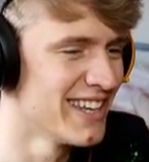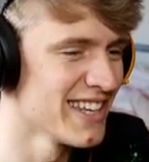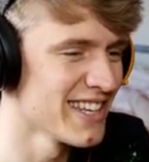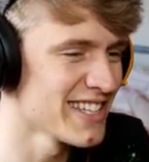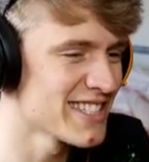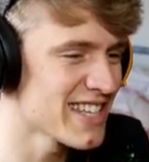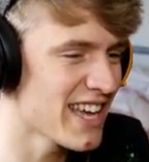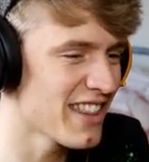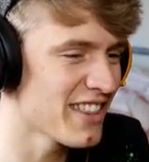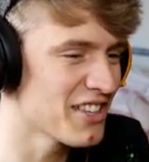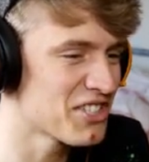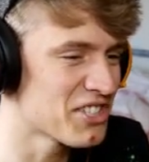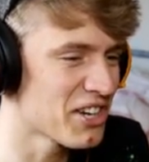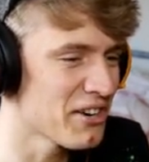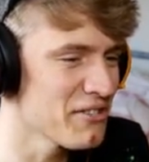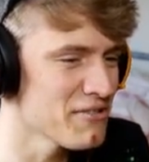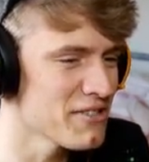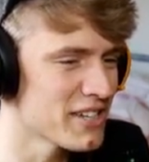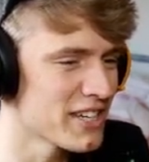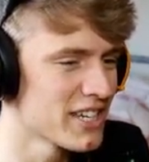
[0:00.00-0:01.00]
Is that the
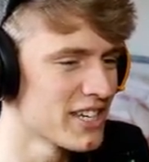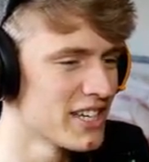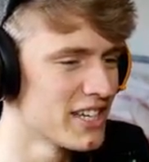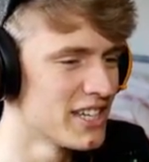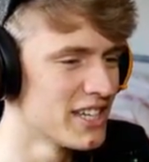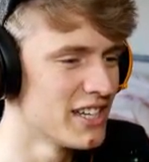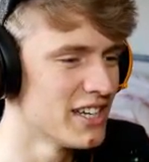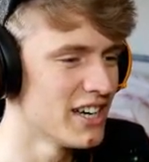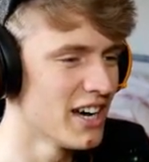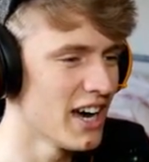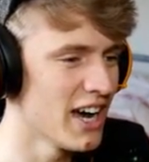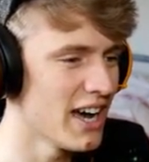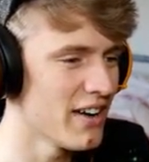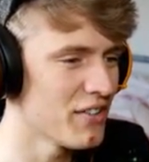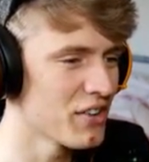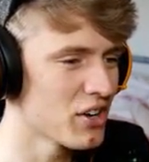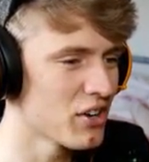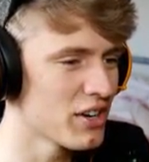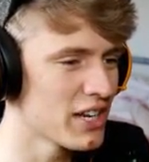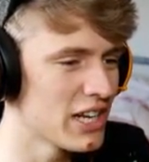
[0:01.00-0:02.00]
joke? I haven't got